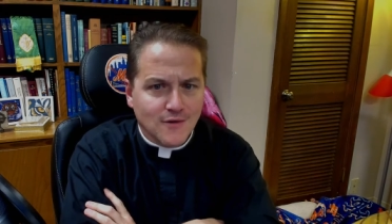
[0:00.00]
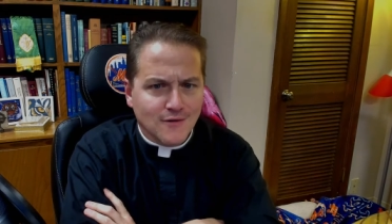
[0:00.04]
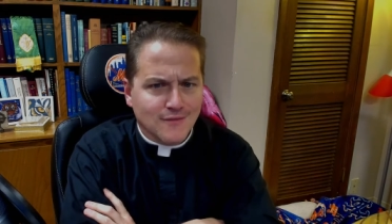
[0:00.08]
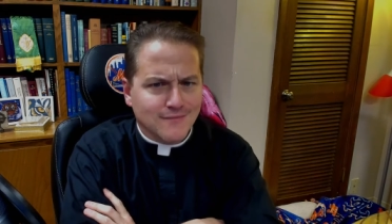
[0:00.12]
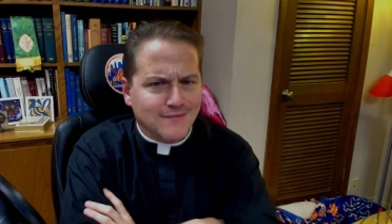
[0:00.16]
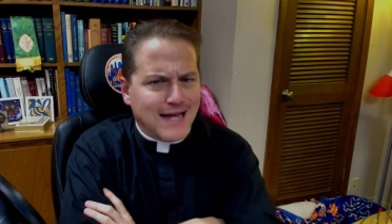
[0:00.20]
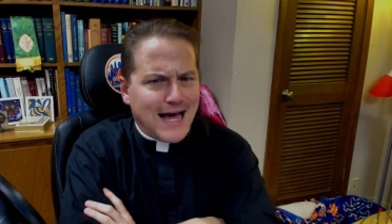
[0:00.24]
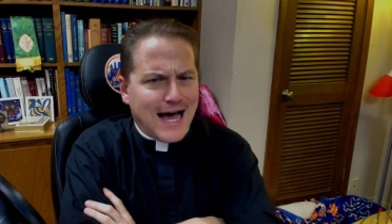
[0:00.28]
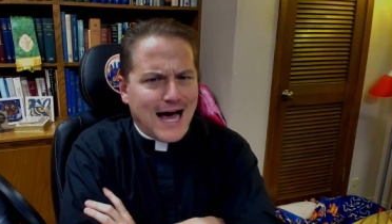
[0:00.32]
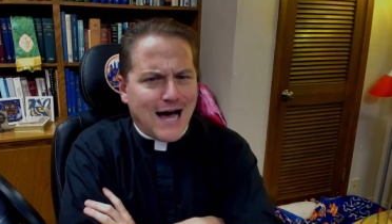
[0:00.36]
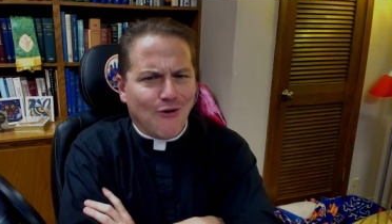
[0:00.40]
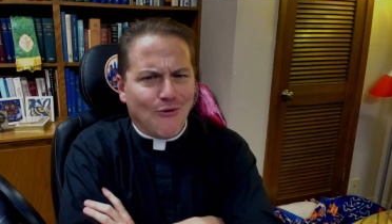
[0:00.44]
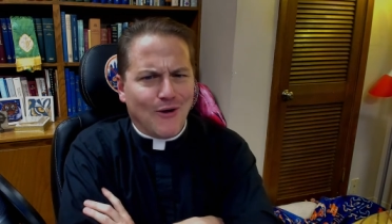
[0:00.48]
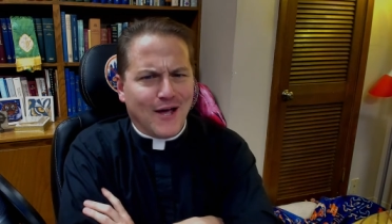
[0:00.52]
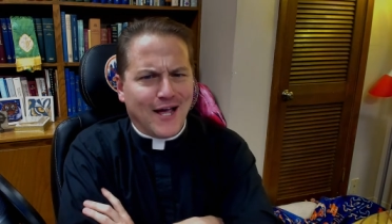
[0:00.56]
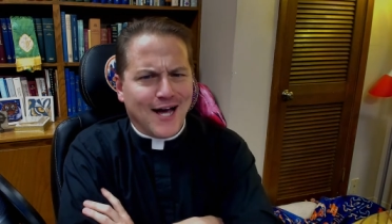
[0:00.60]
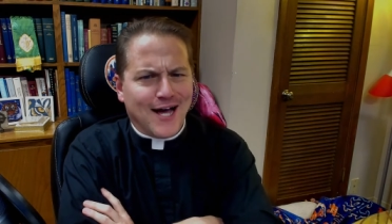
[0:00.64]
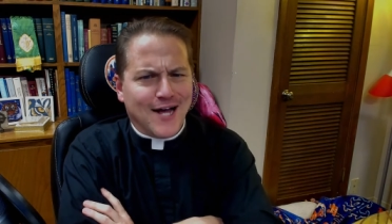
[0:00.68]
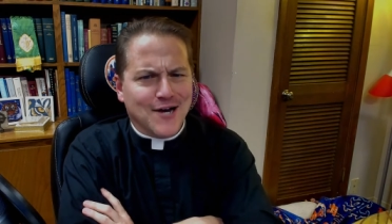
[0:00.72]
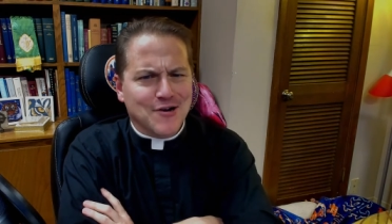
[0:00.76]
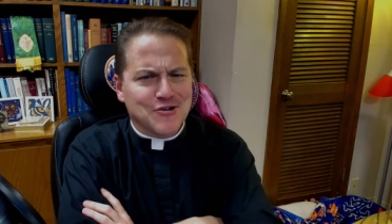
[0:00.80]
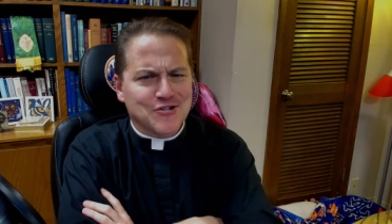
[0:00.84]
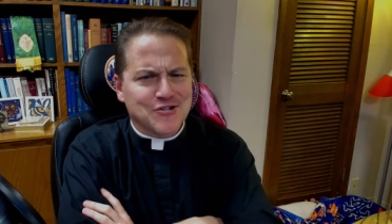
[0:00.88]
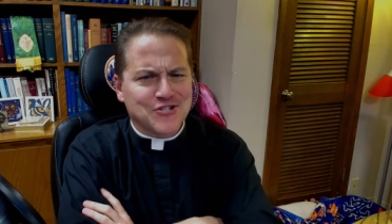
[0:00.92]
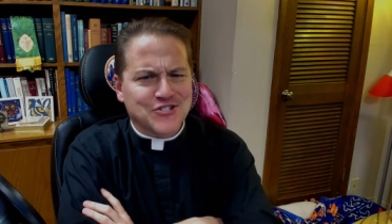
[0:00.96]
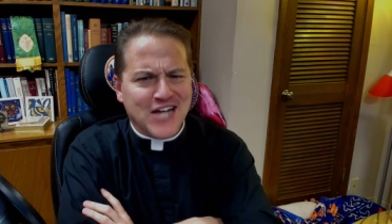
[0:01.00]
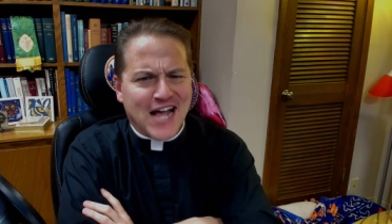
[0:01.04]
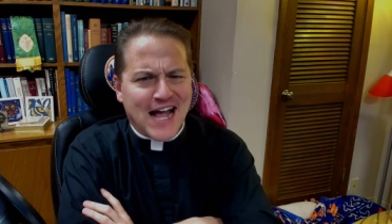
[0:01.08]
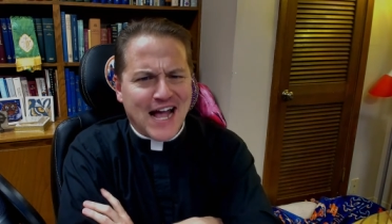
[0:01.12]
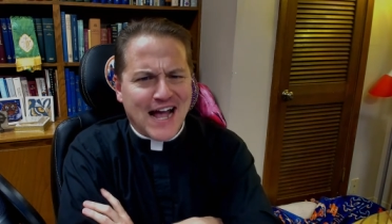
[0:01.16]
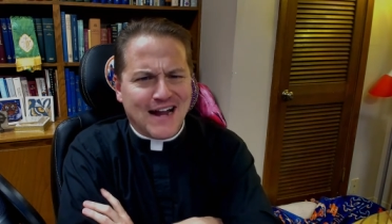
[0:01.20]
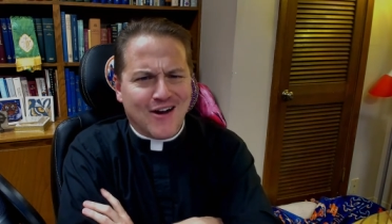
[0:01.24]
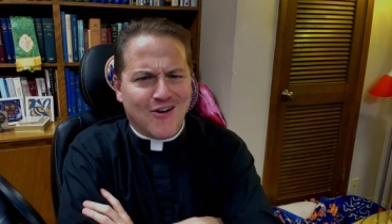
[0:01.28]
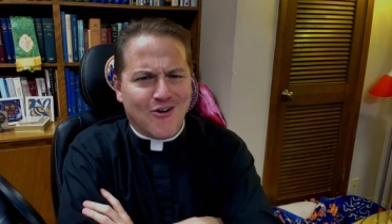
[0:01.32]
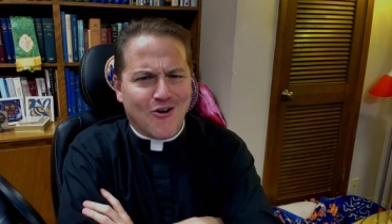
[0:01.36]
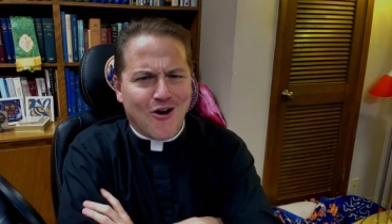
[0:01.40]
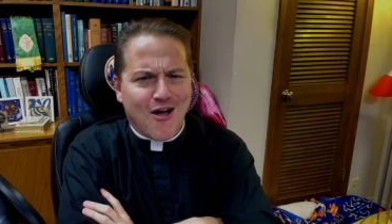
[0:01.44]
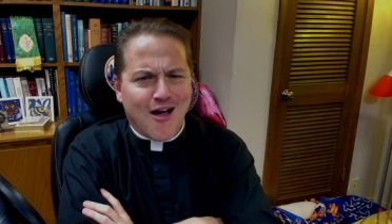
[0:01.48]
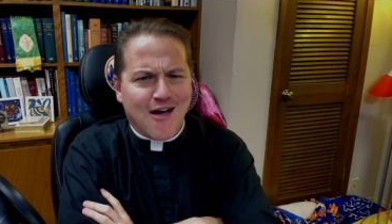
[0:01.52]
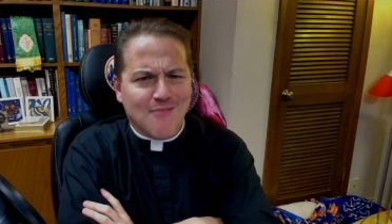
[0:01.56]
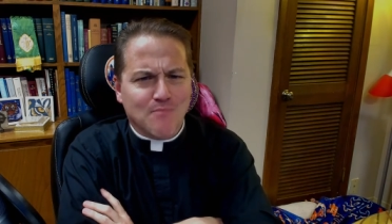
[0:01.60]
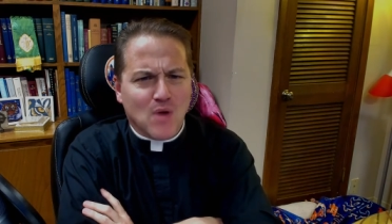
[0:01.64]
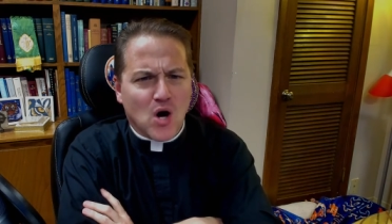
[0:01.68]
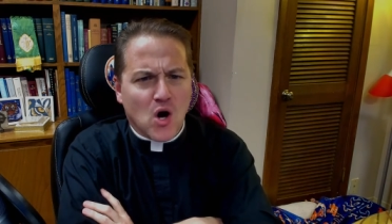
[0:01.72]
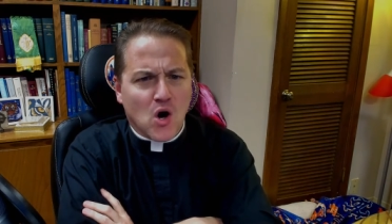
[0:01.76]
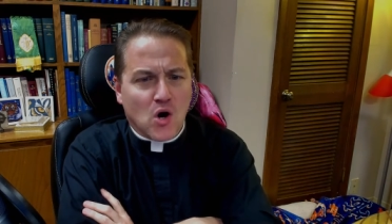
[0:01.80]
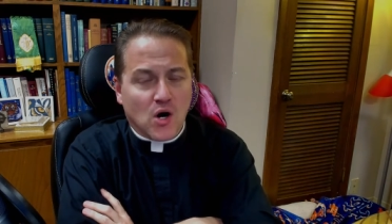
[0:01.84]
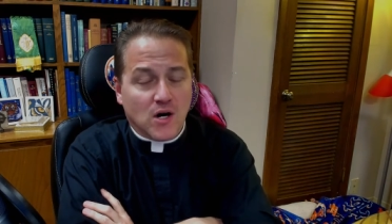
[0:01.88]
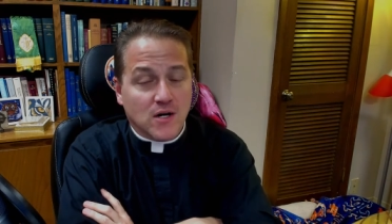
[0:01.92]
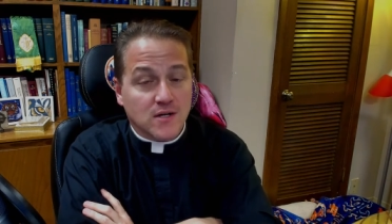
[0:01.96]
Now we understand and are on
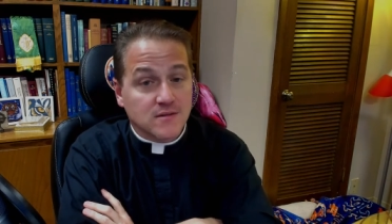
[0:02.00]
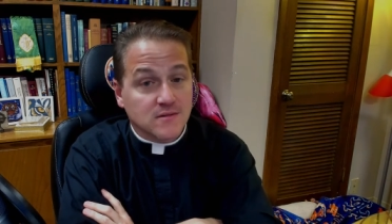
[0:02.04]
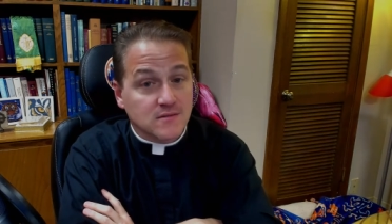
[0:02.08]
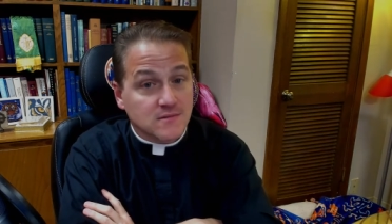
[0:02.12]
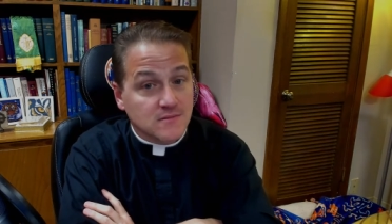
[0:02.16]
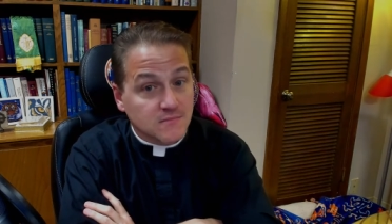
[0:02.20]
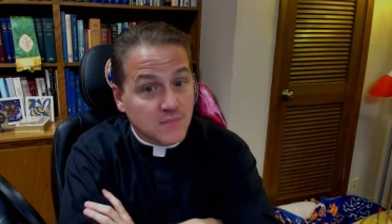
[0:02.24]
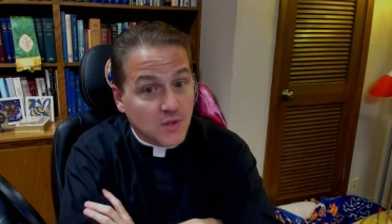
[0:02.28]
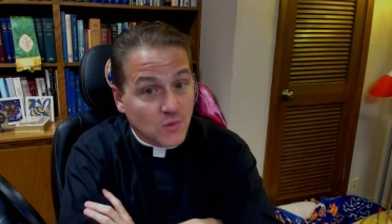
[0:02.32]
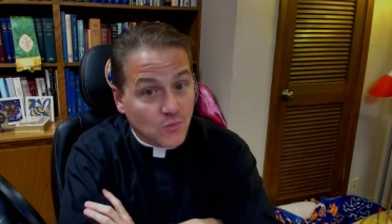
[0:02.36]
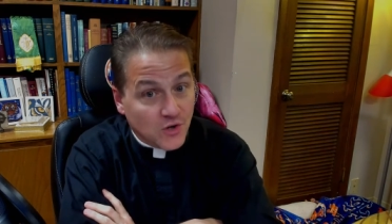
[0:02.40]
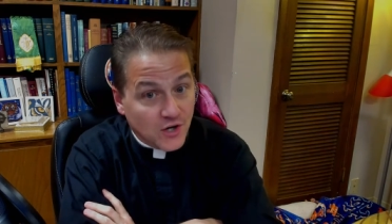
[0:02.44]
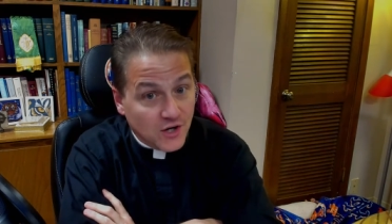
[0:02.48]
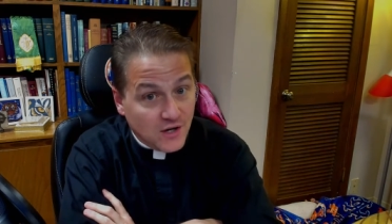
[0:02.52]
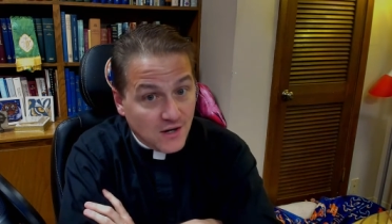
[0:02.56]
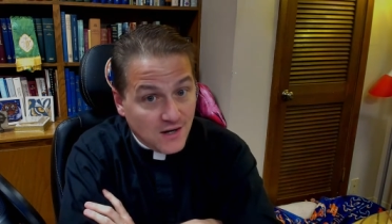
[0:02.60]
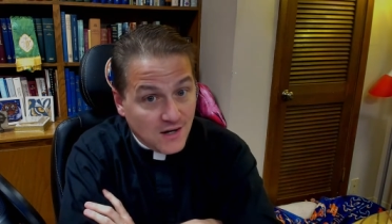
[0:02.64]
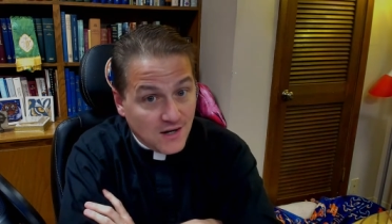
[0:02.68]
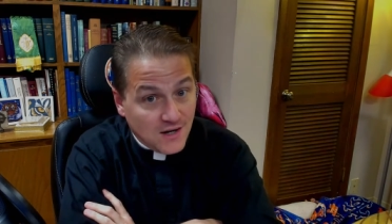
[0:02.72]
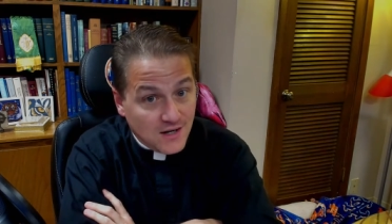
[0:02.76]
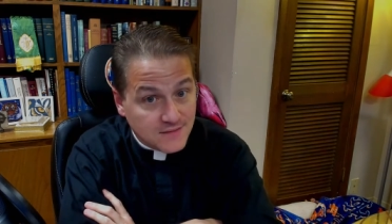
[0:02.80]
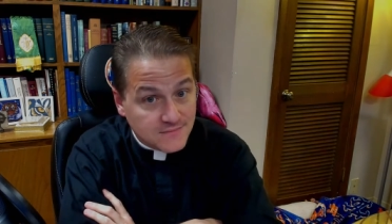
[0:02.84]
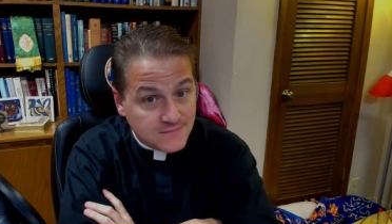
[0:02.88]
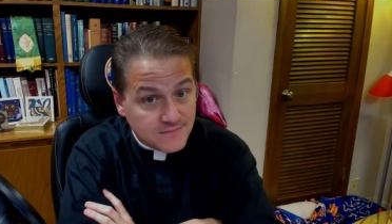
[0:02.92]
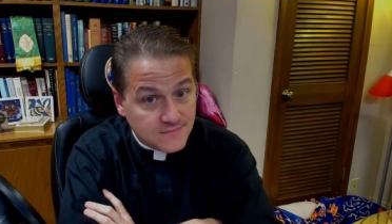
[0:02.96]
board, but we're not.